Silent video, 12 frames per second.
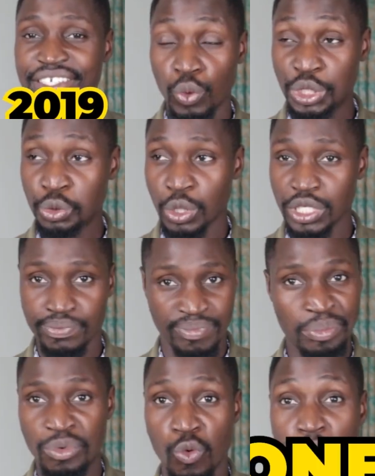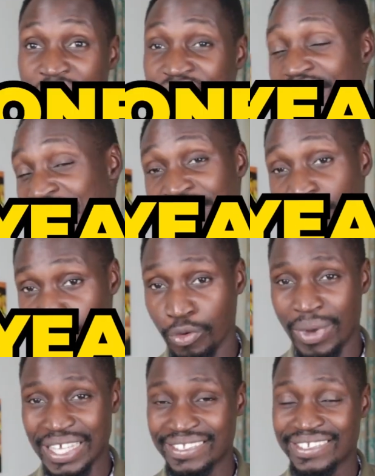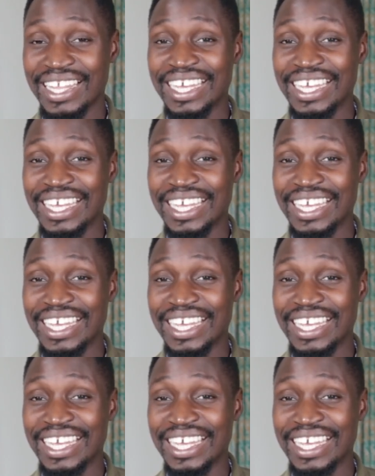which was maybe 1 year and a few months